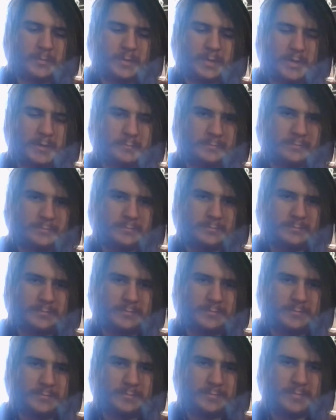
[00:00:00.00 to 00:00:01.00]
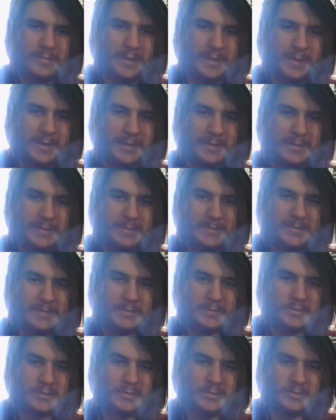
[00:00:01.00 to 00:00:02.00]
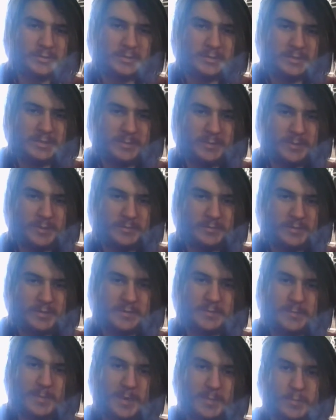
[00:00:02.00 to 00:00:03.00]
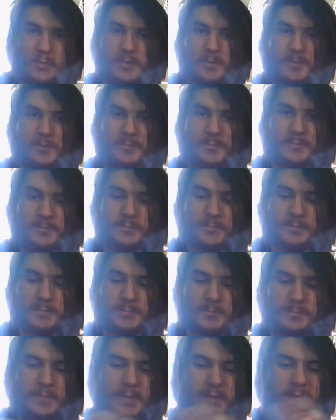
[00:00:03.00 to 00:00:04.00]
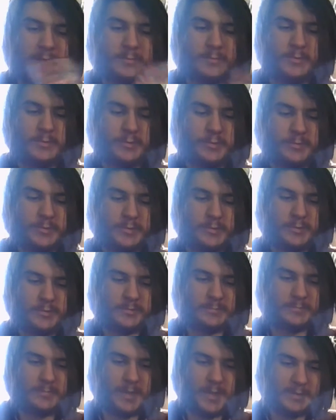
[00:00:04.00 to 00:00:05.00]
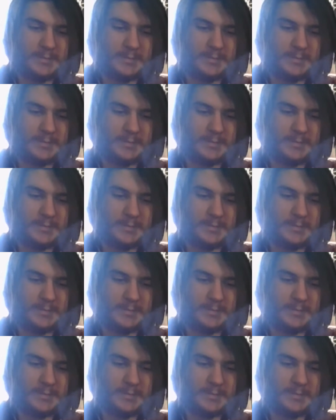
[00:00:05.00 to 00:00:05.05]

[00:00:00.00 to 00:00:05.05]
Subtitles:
But yeah, I had to get this simply for this battle. He's what drew me to it.